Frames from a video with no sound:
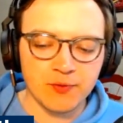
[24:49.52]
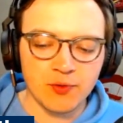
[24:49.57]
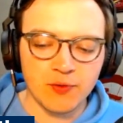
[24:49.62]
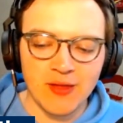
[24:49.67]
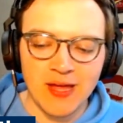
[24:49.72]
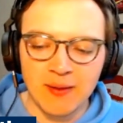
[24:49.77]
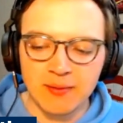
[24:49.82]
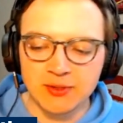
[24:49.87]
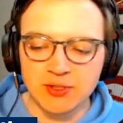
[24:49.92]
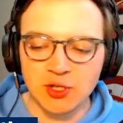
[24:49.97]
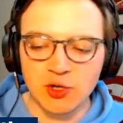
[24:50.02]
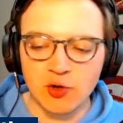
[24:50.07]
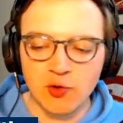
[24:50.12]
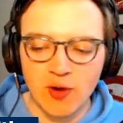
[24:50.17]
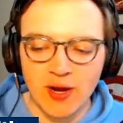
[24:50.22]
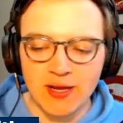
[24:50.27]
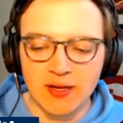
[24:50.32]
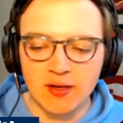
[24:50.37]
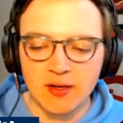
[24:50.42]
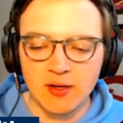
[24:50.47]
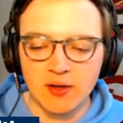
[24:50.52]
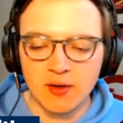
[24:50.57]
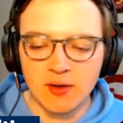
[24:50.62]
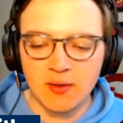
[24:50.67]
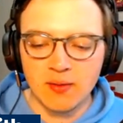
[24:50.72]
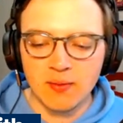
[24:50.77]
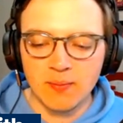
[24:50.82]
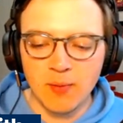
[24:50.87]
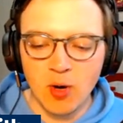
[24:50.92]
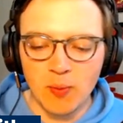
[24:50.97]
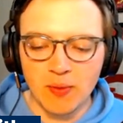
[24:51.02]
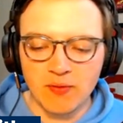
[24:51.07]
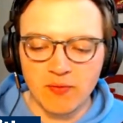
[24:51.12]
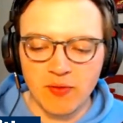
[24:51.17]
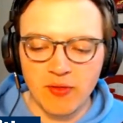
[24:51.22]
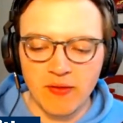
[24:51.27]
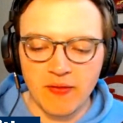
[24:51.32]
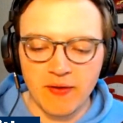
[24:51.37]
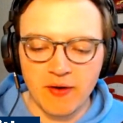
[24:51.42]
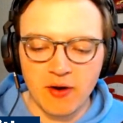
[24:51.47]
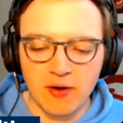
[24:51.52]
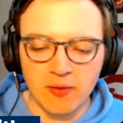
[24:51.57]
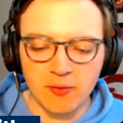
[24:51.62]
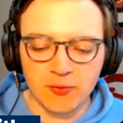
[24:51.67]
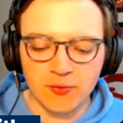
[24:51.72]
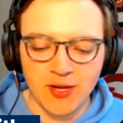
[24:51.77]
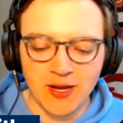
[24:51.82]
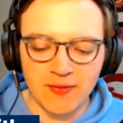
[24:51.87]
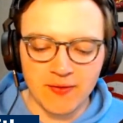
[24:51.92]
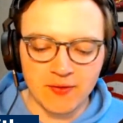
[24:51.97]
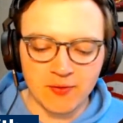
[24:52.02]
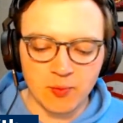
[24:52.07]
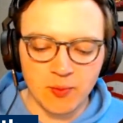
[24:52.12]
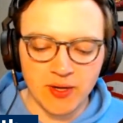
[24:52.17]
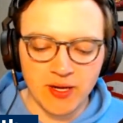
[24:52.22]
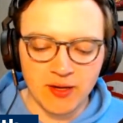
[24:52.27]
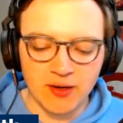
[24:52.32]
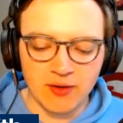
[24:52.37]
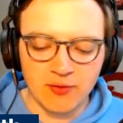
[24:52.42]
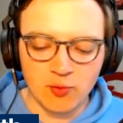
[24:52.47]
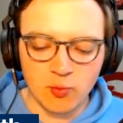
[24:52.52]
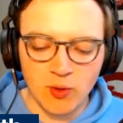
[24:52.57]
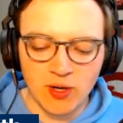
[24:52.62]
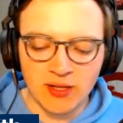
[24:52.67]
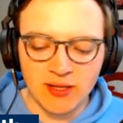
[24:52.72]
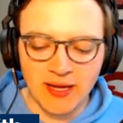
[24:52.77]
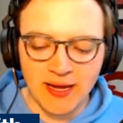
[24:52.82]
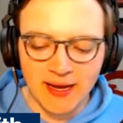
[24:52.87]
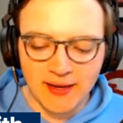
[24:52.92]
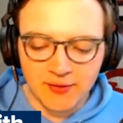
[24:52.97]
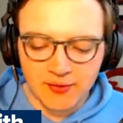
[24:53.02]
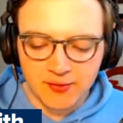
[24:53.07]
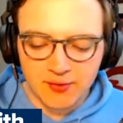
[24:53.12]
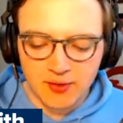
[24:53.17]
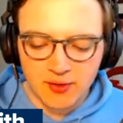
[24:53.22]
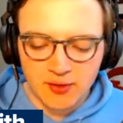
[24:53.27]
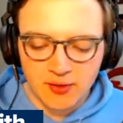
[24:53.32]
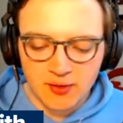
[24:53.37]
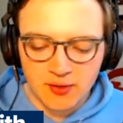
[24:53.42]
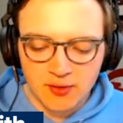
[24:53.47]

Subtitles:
So that was a great moment that the Cardinals had this weekend, as well as